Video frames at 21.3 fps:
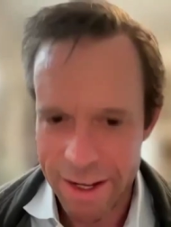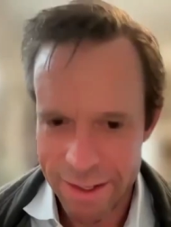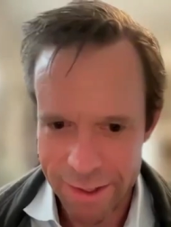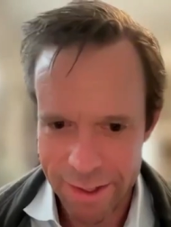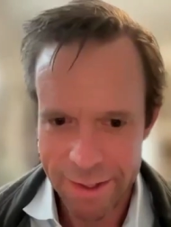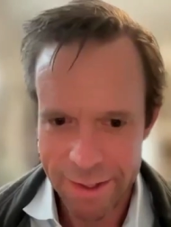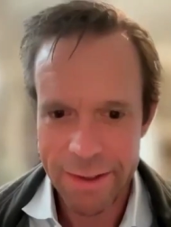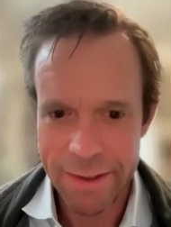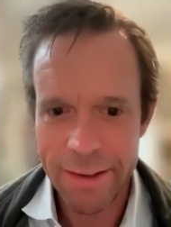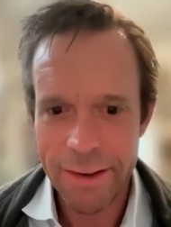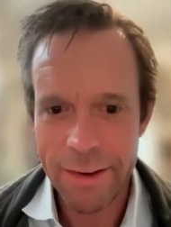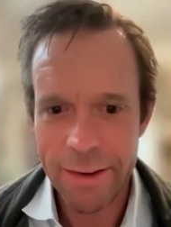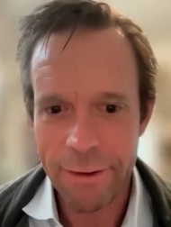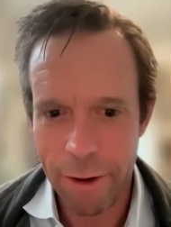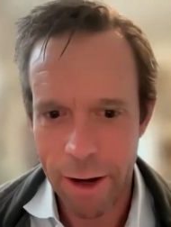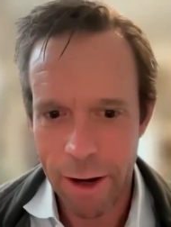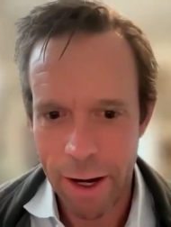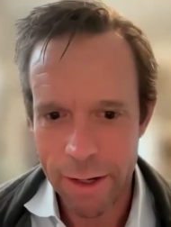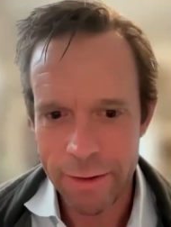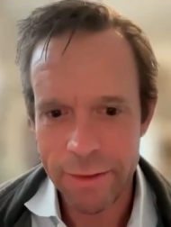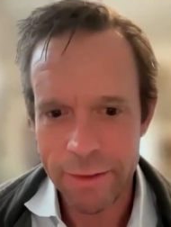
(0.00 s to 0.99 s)
Mm-hmm.
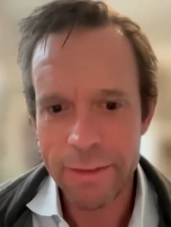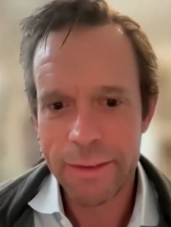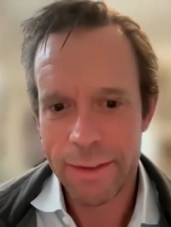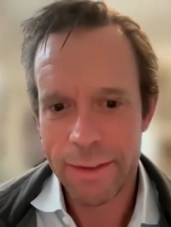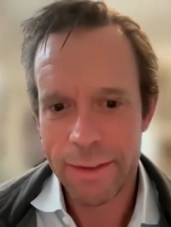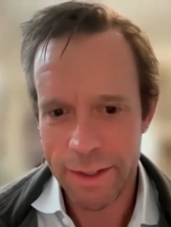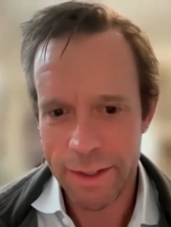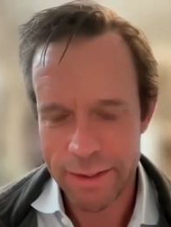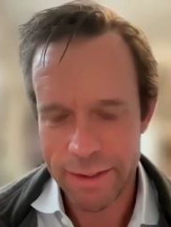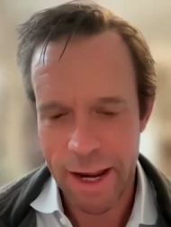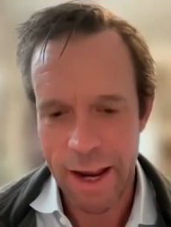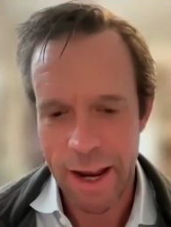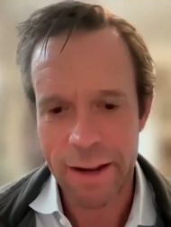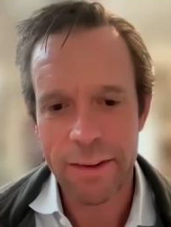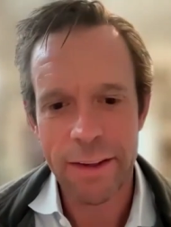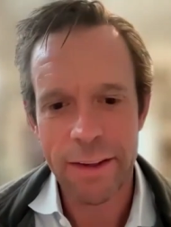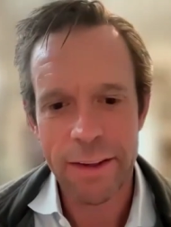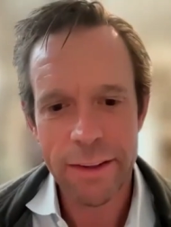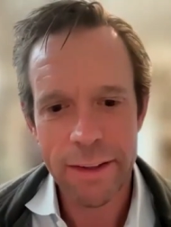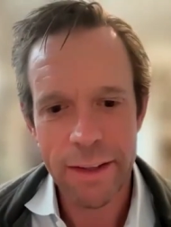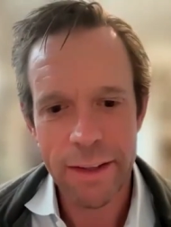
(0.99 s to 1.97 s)
Right. Oh, exactly.
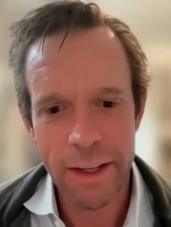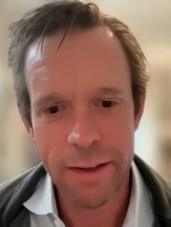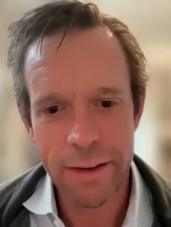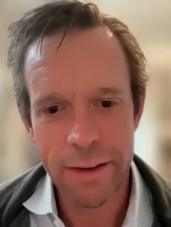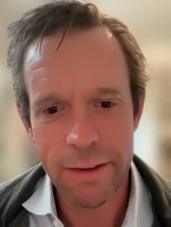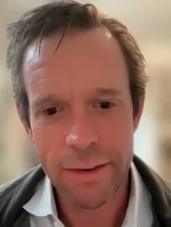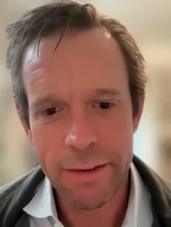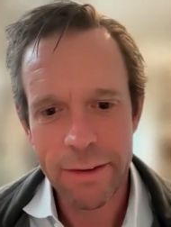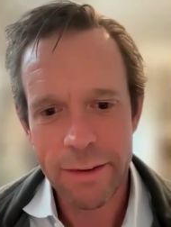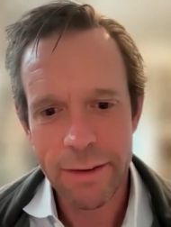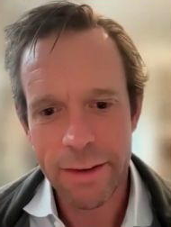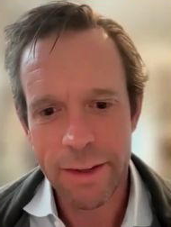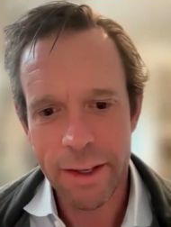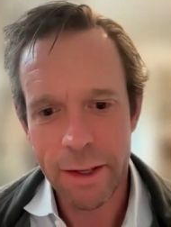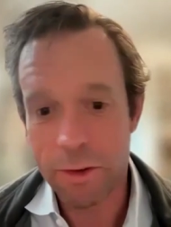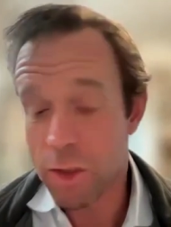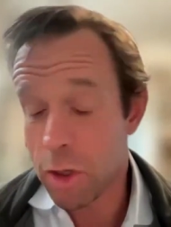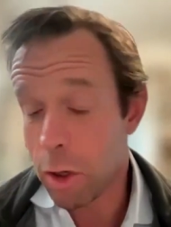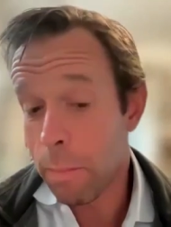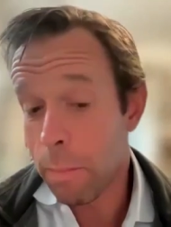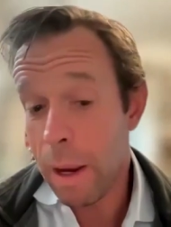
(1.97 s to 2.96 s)
Oh my god!
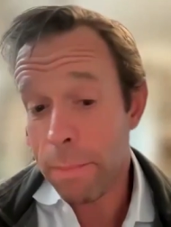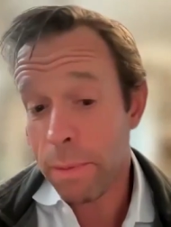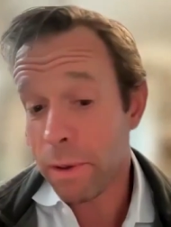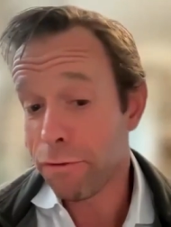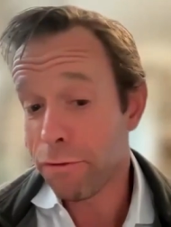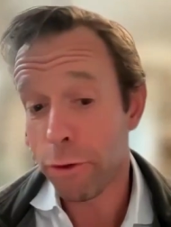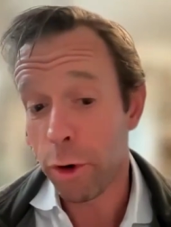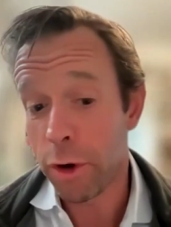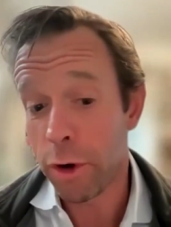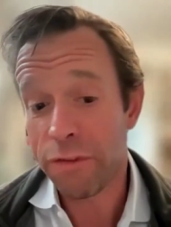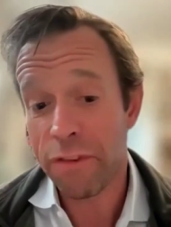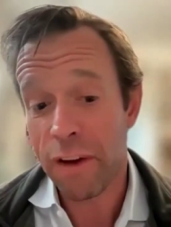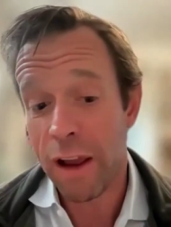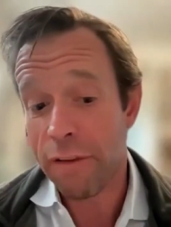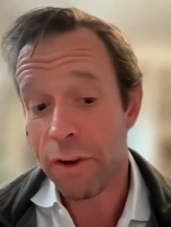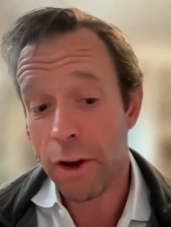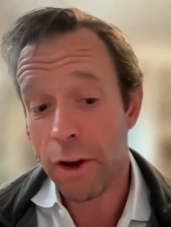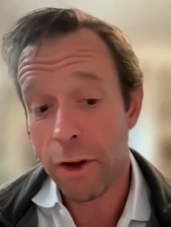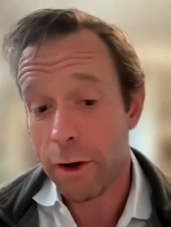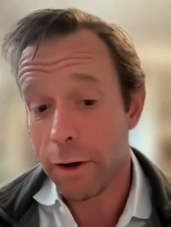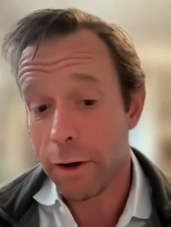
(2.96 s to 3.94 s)
So it might be forty five
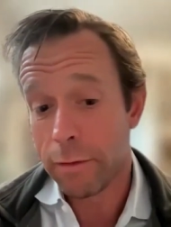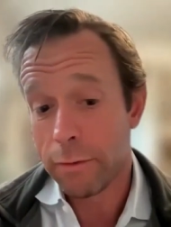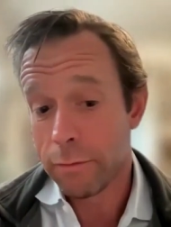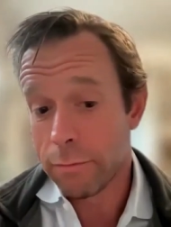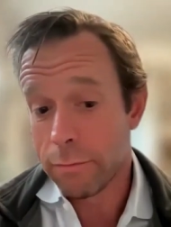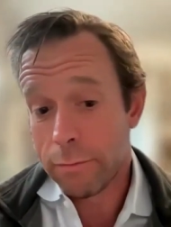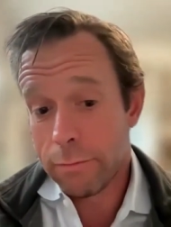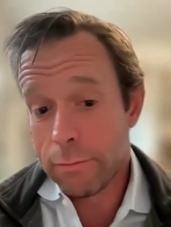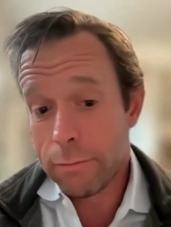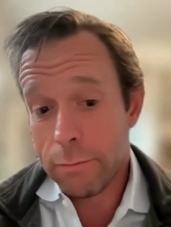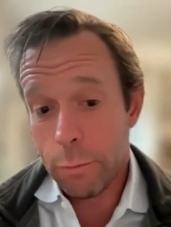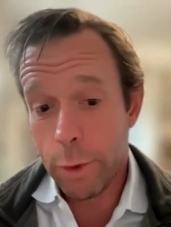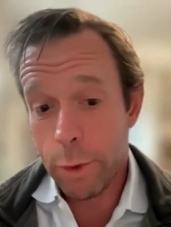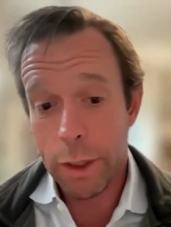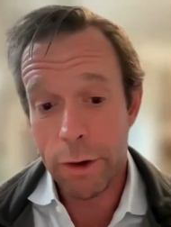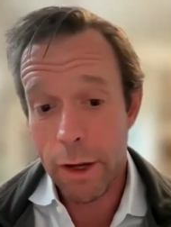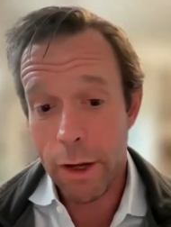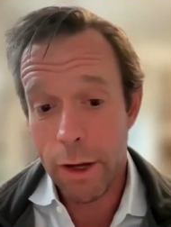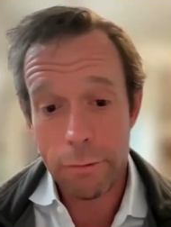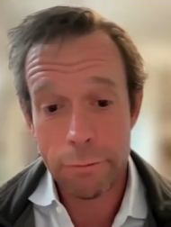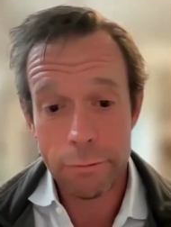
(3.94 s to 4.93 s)
hundred. We don't
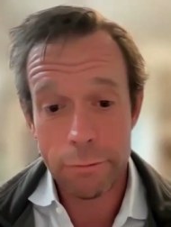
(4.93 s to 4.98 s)
hmm. know.